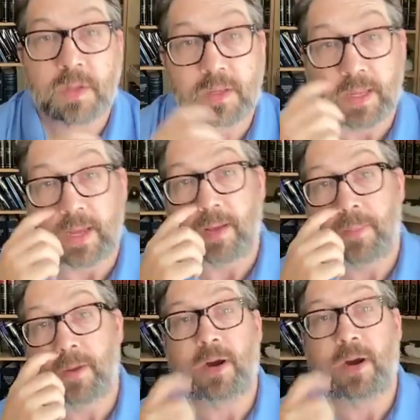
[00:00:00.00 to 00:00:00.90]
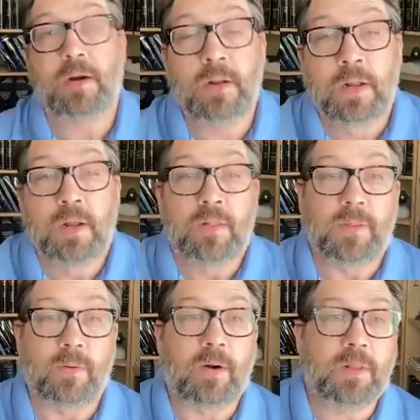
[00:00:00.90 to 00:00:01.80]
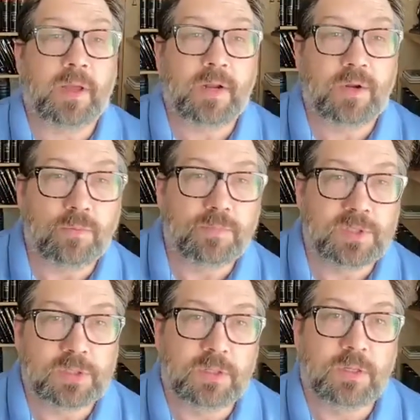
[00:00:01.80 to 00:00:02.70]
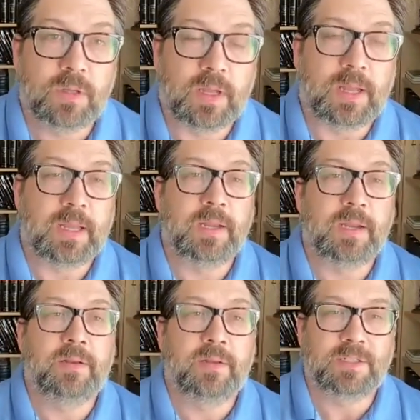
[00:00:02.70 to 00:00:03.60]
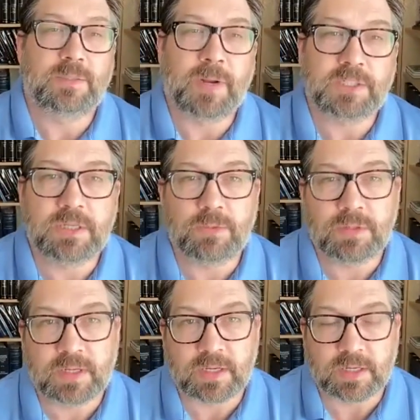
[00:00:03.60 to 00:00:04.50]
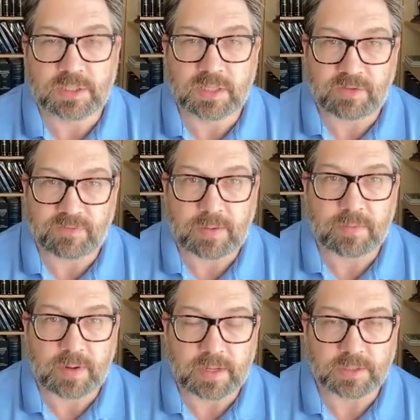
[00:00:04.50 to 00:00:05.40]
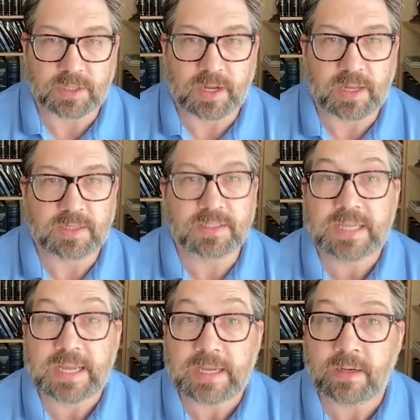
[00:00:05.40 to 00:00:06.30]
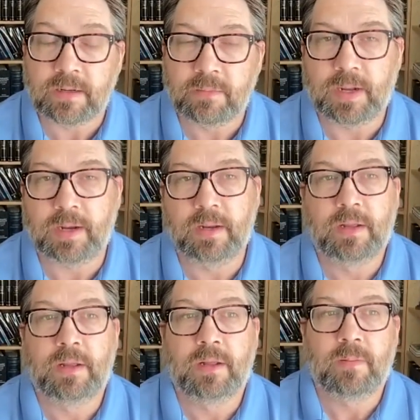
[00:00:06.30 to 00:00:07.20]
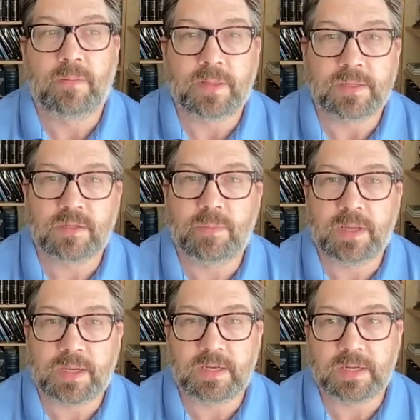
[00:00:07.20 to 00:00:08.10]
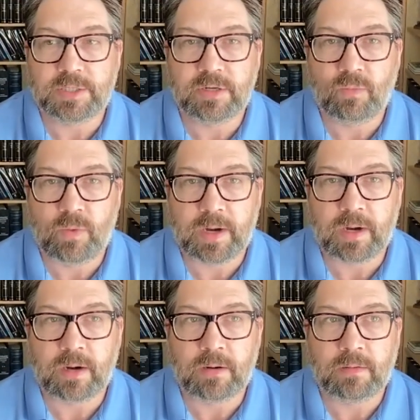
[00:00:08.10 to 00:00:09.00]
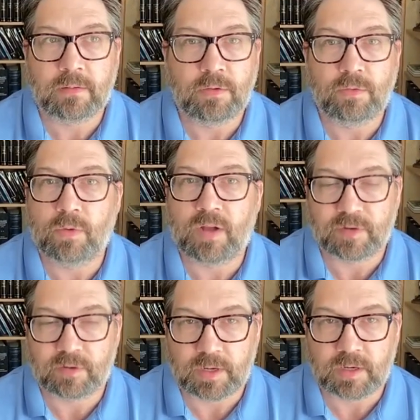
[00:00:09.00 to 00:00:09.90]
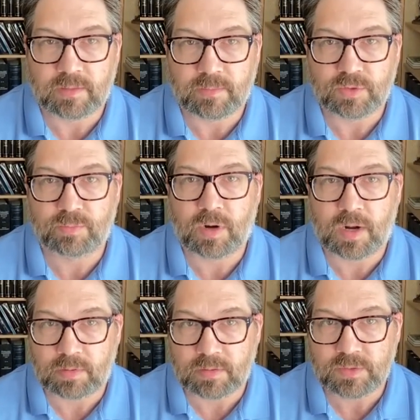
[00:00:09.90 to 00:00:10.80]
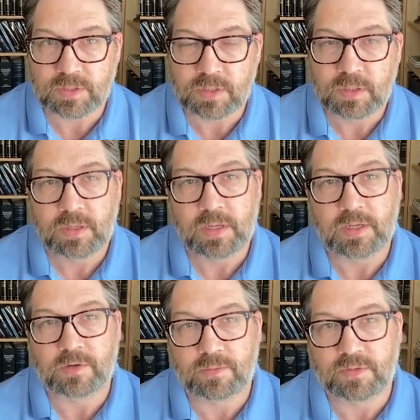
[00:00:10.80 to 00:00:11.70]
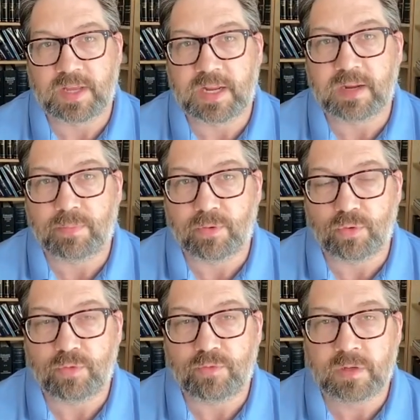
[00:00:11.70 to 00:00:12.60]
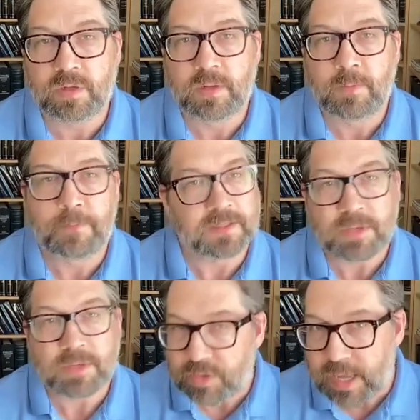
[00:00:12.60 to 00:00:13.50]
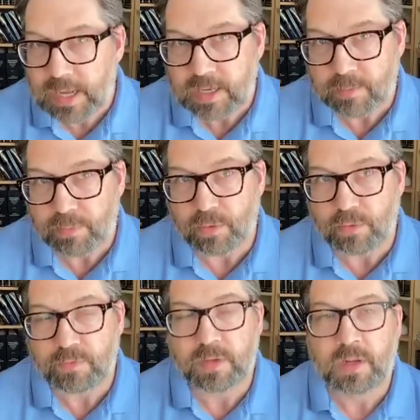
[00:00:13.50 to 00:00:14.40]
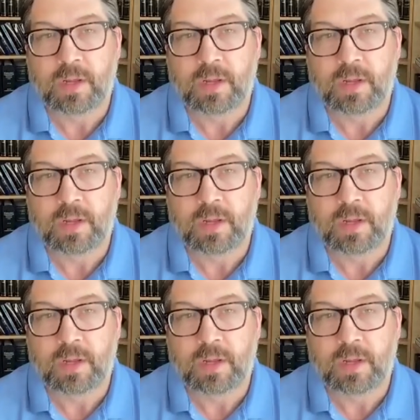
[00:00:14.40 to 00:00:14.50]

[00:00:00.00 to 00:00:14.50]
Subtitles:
Yeah, there are a lot of hoops, and especially with a condition like fibromyalgia. I hate to say it, but this will be a condition where you often run into the most problems in terms of getting approved. Doesn't mean you can't get approved,